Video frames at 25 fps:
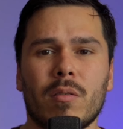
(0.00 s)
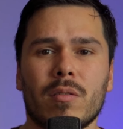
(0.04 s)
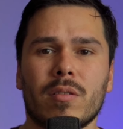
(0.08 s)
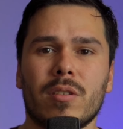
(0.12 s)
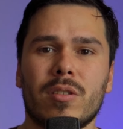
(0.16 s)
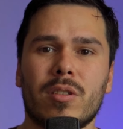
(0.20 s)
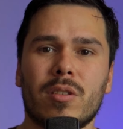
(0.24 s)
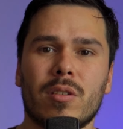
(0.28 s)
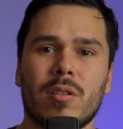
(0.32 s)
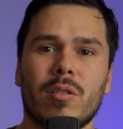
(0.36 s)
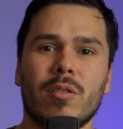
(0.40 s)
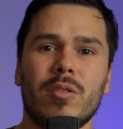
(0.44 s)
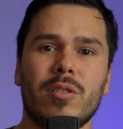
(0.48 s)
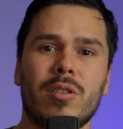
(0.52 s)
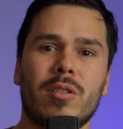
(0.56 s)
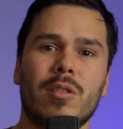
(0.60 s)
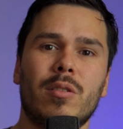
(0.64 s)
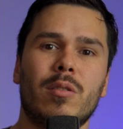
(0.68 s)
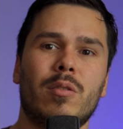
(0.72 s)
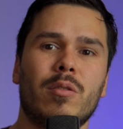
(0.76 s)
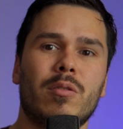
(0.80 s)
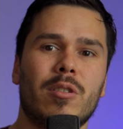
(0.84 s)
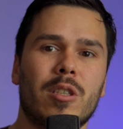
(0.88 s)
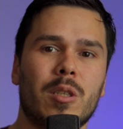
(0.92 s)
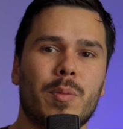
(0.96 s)
the
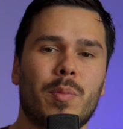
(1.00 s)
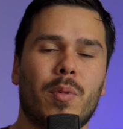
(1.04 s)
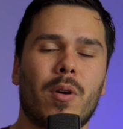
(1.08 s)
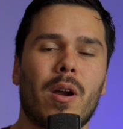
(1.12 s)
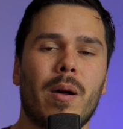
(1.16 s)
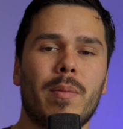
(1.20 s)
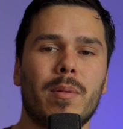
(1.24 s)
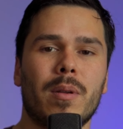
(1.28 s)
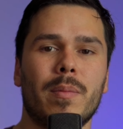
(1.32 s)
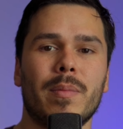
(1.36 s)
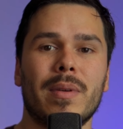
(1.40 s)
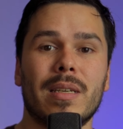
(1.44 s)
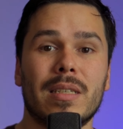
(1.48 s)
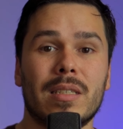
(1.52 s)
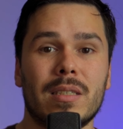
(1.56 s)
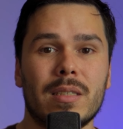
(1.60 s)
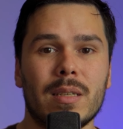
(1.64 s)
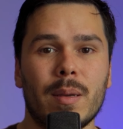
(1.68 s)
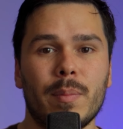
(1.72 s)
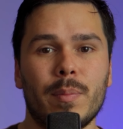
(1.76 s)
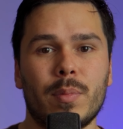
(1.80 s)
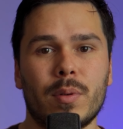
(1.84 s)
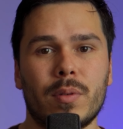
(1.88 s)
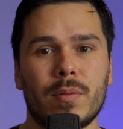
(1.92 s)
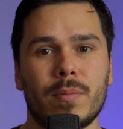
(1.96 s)
solution to this problem is
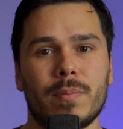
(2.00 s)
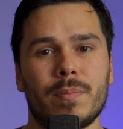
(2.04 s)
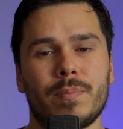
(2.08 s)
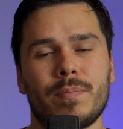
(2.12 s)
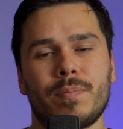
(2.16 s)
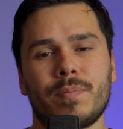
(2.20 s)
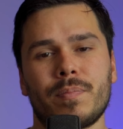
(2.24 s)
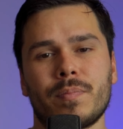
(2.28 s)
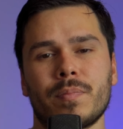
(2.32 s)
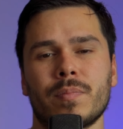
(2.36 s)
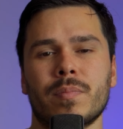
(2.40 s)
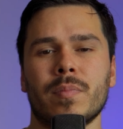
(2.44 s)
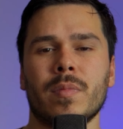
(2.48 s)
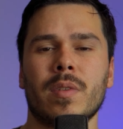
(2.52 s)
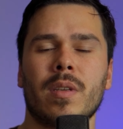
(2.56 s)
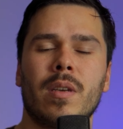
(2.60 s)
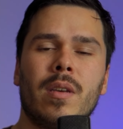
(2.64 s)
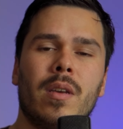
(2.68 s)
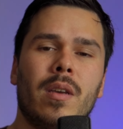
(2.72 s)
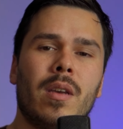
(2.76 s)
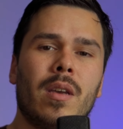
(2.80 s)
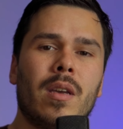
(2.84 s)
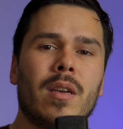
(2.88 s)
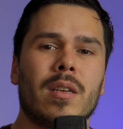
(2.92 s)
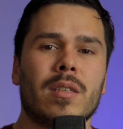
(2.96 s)
simple.
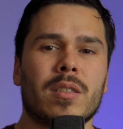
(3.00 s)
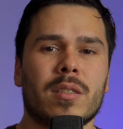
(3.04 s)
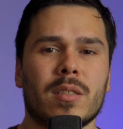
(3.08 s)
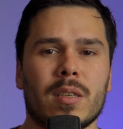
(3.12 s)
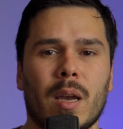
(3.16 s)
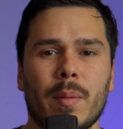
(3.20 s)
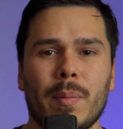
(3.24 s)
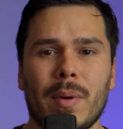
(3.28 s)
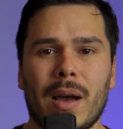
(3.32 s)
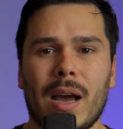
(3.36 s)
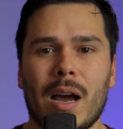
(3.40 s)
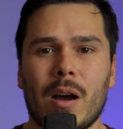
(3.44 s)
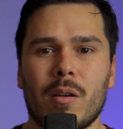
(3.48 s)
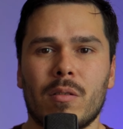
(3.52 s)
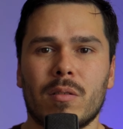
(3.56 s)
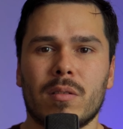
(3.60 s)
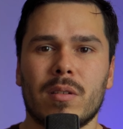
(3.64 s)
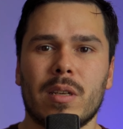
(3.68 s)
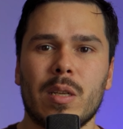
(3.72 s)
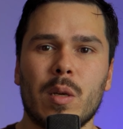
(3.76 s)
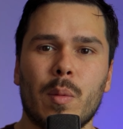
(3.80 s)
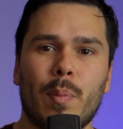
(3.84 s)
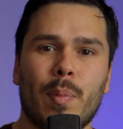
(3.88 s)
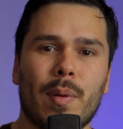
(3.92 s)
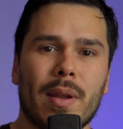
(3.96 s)
Somehow
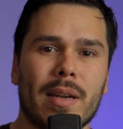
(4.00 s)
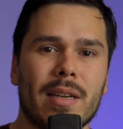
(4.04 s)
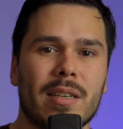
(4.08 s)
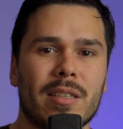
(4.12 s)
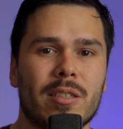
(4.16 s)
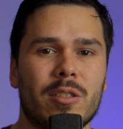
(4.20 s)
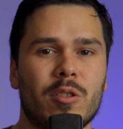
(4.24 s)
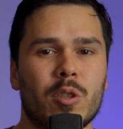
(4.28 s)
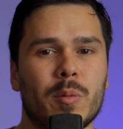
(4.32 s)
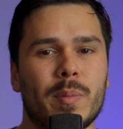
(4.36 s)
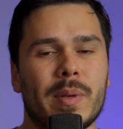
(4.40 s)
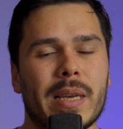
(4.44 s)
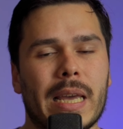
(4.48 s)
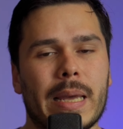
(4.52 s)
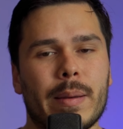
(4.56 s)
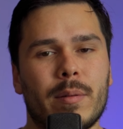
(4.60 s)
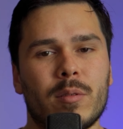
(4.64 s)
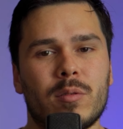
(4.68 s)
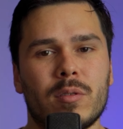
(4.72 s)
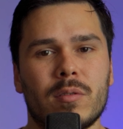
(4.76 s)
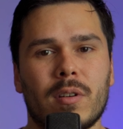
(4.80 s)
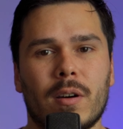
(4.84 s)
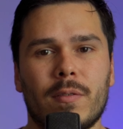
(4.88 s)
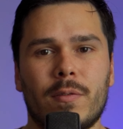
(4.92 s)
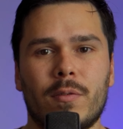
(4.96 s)
new players should be able
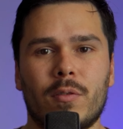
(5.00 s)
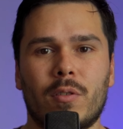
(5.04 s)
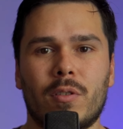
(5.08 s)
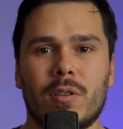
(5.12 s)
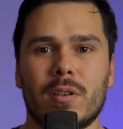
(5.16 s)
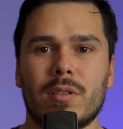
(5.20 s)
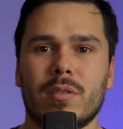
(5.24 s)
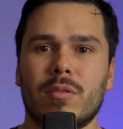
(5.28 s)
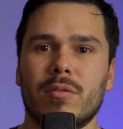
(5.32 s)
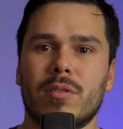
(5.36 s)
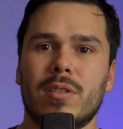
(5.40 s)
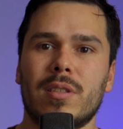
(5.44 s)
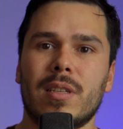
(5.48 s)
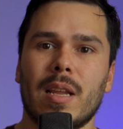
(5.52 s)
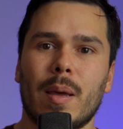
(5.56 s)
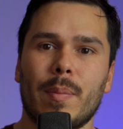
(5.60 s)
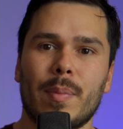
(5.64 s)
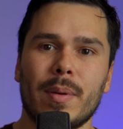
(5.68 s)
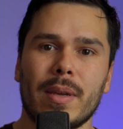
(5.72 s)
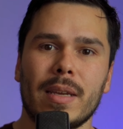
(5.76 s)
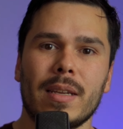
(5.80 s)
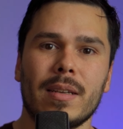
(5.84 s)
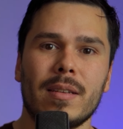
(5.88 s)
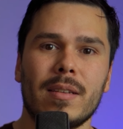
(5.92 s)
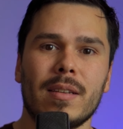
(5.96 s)
to afford to step
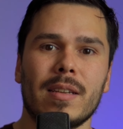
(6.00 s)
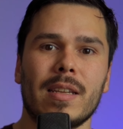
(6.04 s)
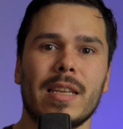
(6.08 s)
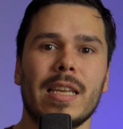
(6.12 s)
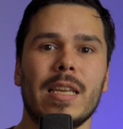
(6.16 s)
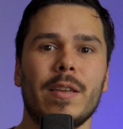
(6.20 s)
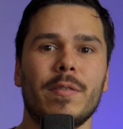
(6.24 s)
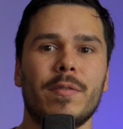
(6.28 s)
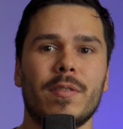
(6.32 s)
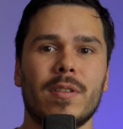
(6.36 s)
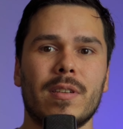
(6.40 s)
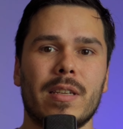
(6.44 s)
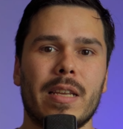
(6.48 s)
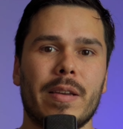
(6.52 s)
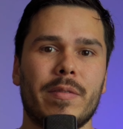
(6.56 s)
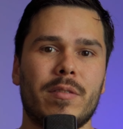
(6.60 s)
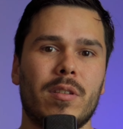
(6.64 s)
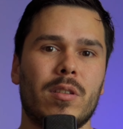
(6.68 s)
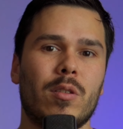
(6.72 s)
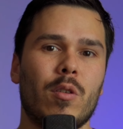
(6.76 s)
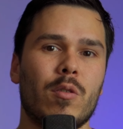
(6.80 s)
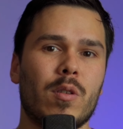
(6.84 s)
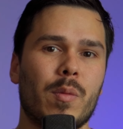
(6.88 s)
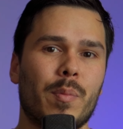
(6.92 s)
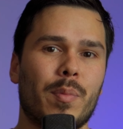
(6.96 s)
in even if the
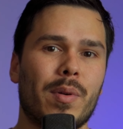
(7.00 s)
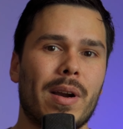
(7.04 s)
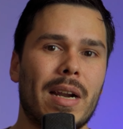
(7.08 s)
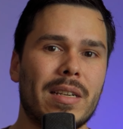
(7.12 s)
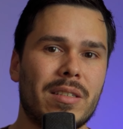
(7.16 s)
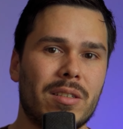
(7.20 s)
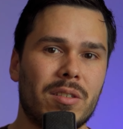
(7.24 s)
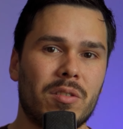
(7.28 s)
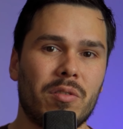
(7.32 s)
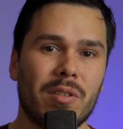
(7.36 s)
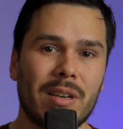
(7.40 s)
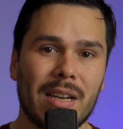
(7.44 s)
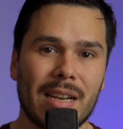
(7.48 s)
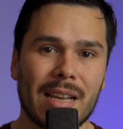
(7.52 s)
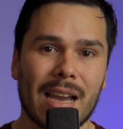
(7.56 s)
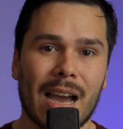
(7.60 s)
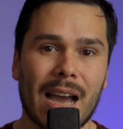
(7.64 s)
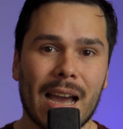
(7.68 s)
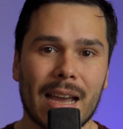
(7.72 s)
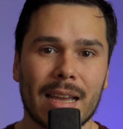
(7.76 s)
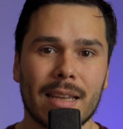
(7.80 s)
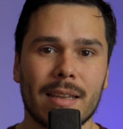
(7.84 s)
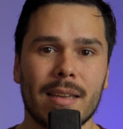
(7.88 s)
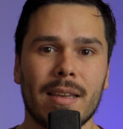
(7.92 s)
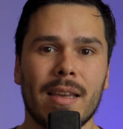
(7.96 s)
token price is really
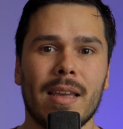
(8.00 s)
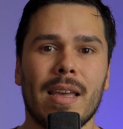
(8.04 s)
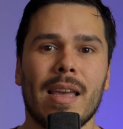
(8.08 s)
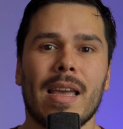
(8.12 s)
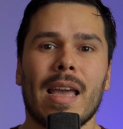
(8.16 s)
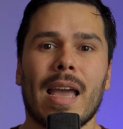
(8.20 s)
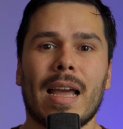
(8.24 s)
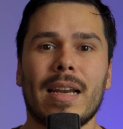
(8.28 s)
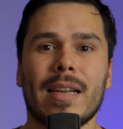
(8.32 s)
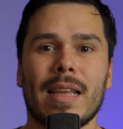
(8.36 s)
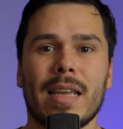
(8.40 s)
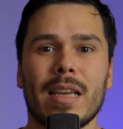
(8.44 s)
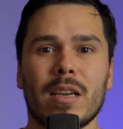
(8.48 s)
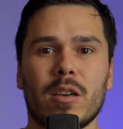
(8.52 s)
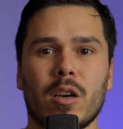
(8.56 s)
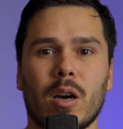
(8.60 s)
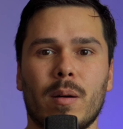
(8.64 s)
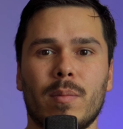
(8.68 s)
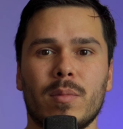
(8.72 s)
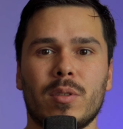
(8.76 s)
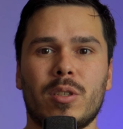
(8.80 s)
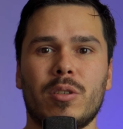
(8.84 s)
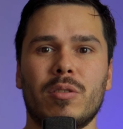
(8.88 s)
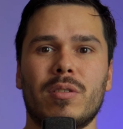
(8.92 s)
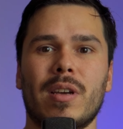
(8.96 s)
high, and
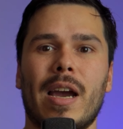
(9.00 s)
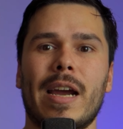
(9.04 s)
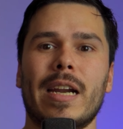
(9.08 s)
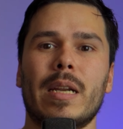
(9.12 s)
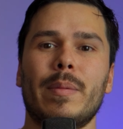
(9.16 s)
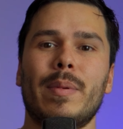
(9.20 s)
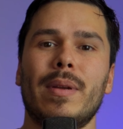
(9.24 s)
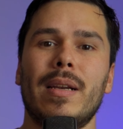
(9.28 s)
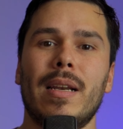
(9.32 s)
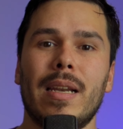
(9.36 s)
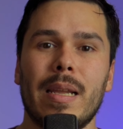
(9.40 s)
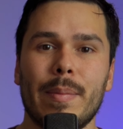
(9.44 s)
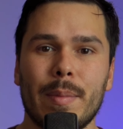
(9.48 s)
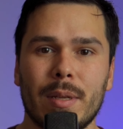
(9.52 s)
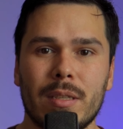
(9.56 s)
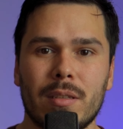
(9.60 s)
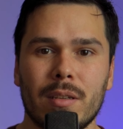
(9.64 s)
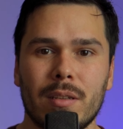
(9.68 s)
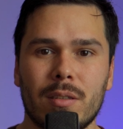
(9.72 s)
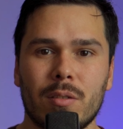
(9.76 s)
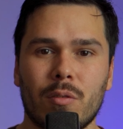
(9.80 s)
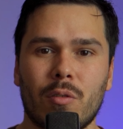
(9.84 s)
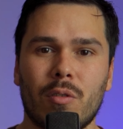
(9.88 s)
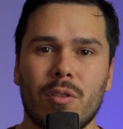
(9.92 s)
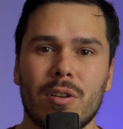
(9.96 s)
income should either be
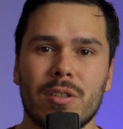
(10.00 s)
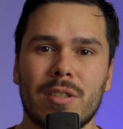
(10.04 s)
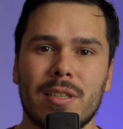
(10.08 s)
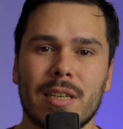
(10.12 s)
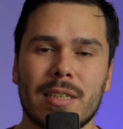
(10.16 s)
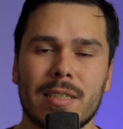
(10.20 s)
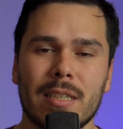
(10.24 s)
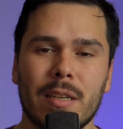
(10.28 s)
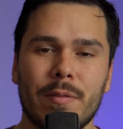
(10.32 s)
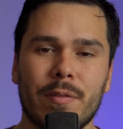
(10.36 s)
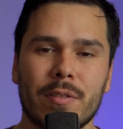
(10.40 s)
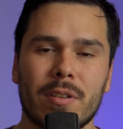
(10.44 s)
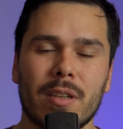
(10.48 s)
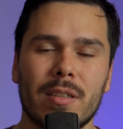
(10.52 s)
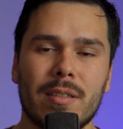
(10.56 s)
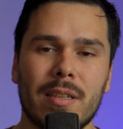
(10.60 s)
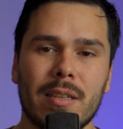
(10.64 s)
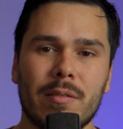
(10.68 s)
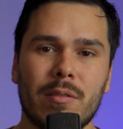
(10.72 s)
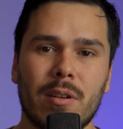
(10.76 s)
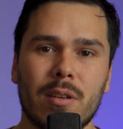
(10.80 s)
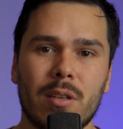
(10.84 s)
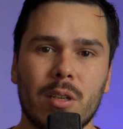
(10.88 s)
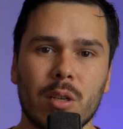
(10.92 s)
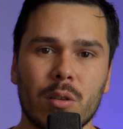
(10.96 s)
limited or significantly
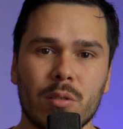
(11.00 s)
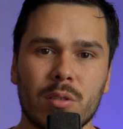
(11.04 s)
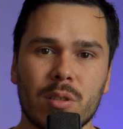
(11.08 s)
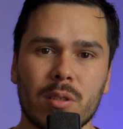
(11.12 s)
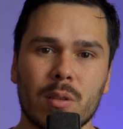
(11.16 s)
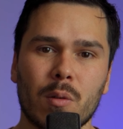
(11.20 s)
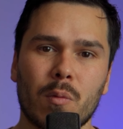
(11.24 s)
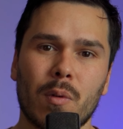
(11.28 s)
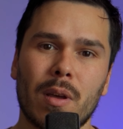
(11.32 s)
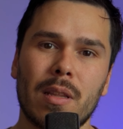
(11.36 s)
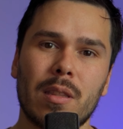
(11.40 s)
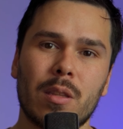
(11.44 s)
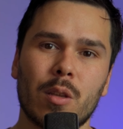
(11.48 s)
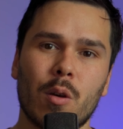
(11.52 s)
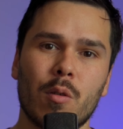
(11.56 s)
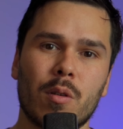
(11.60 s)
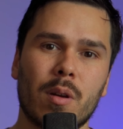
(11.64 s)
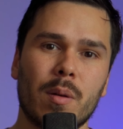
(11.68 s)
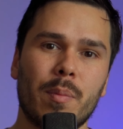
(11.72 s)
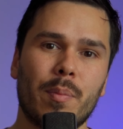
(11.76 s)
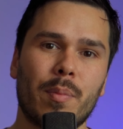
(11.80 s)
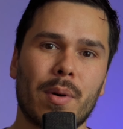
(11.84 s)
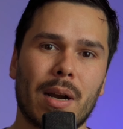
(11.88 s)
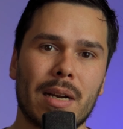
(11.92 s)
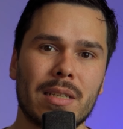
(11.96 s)
reduced when
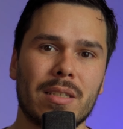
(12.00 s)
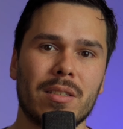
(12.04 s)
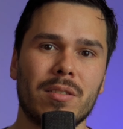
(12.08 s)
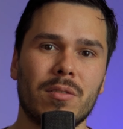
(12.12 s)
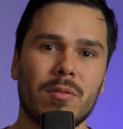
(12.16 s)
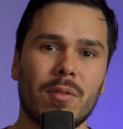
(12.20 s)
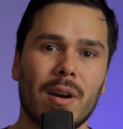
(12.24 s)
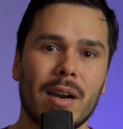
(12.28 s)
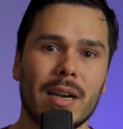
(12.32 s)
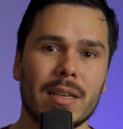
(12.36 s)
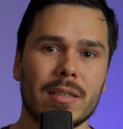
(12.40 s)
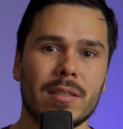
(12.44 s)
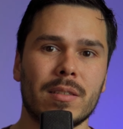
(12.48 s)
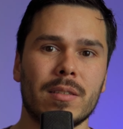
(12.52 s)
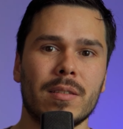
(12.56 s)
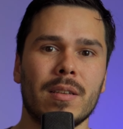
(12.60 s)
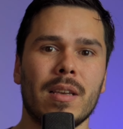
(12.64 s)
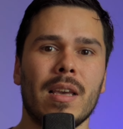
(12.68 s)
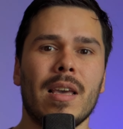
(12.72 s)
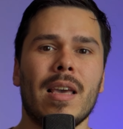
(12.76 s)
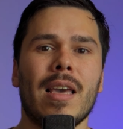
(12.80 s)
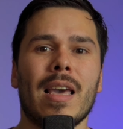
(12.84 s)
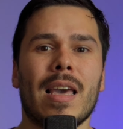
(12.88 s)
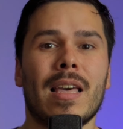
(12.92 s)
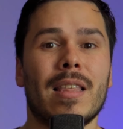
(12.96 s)
token prices rise.
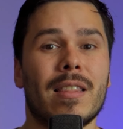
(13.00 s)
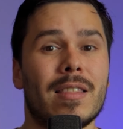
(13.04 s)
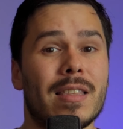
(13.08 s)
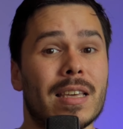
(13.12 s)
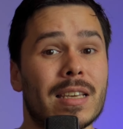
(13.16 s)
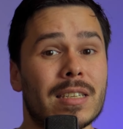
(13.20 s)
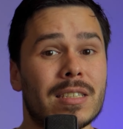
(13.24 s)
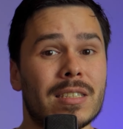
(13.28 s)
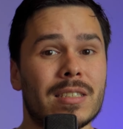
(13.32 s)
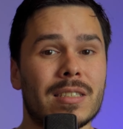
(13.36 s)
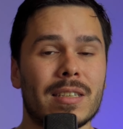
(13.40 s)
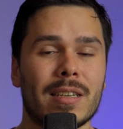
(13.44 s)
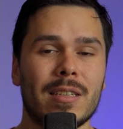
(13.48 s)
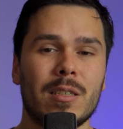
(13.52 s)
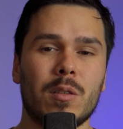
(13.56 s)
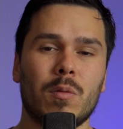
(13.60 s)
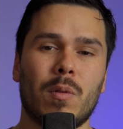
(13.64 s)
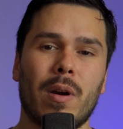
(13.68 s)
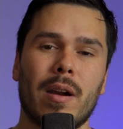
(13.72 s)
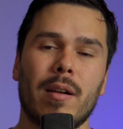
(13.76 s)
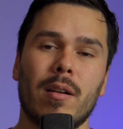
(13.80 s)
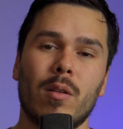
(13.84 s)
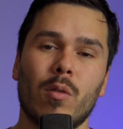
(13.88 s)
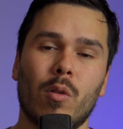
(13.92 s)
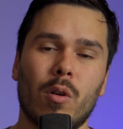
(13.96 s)
And this is
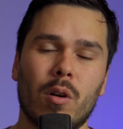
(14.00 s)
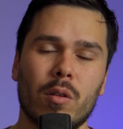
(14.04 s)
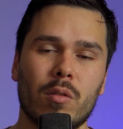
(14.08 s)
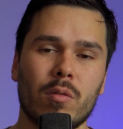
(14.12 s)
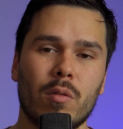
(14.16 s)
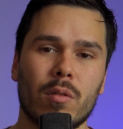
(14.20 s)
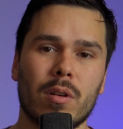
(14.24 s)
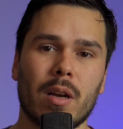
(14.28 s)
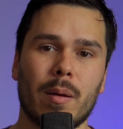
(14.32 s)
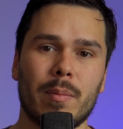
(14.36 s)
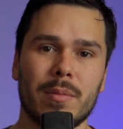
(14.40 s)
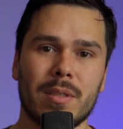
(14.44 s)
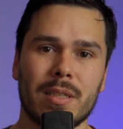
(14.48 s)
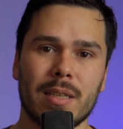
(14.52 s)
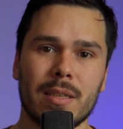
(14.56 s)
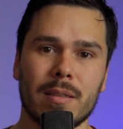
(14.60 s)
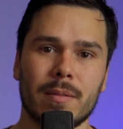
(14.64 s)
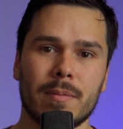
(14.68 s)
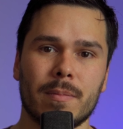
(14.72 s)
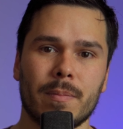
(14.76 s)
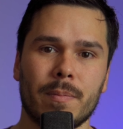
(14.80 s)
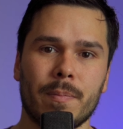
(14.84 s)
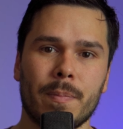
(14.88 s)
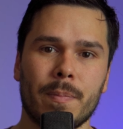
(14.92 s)
where an oracle comes in.